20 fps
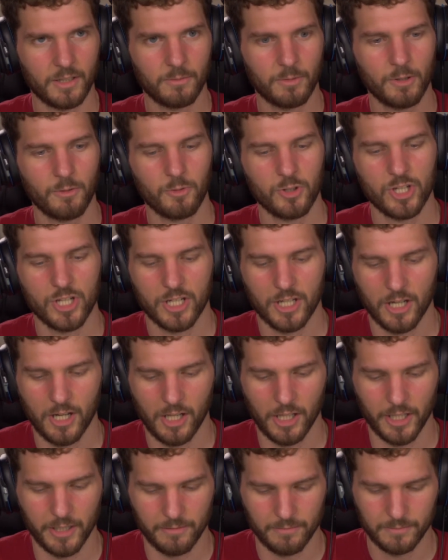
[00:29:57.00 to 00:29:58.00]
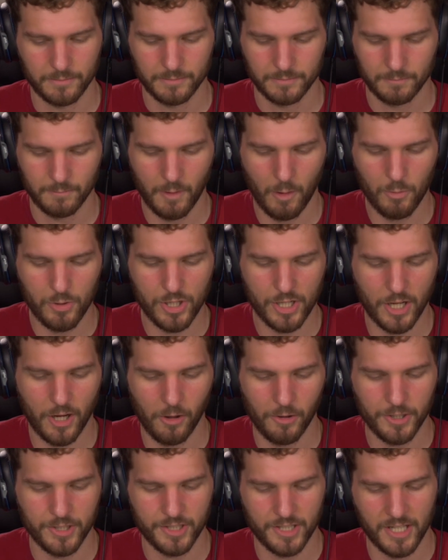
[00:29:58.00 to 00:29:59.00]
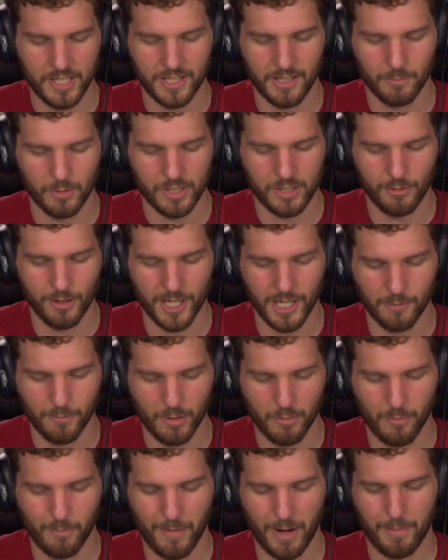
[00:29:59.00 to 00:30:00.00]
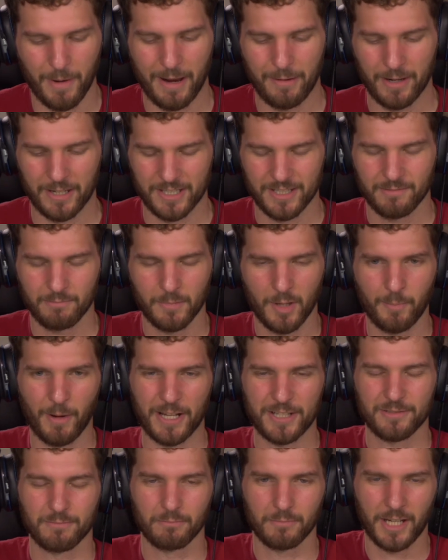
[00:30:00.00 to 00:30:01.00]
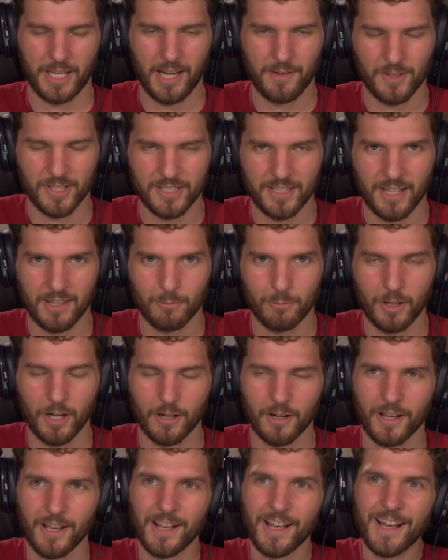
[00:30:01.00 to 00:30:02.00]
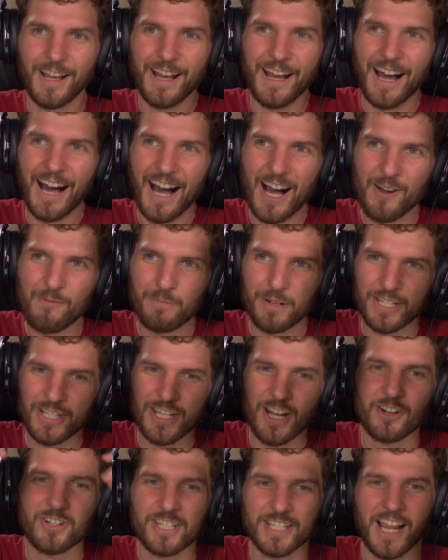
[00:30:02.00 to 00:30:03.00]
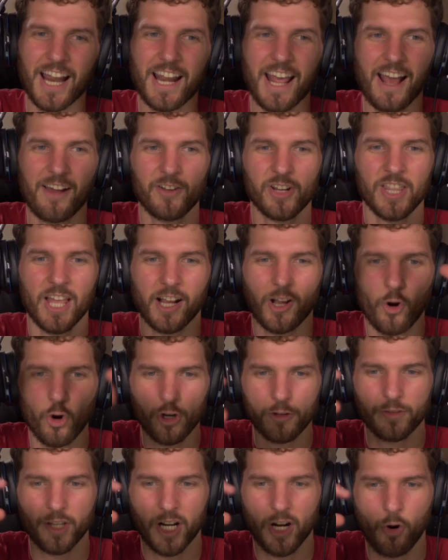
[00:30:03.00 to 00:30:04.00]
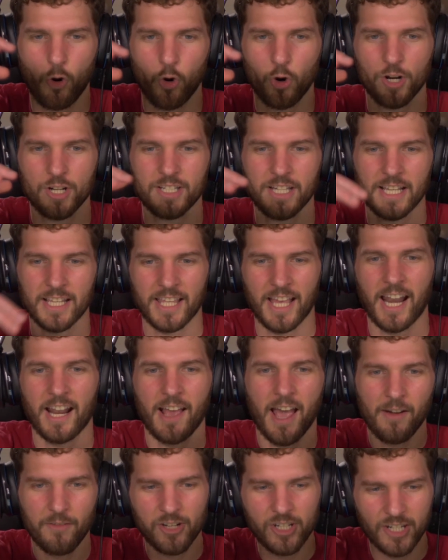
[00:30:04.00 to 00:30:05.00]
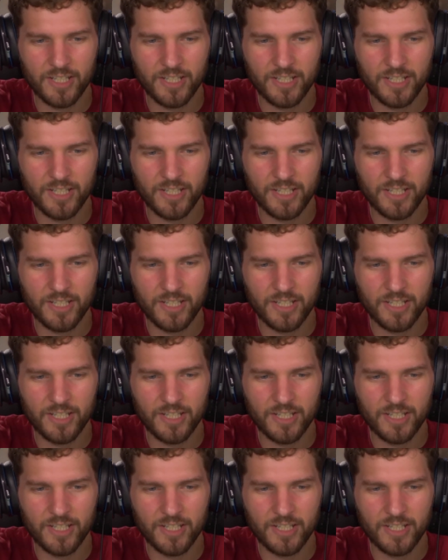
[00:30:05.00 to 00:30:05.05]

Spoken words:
What would you call it? What would you call this thing that we're doing here with the MinnMax? I can't even say the word. But, just kind of having that core of the cohorts and kind of having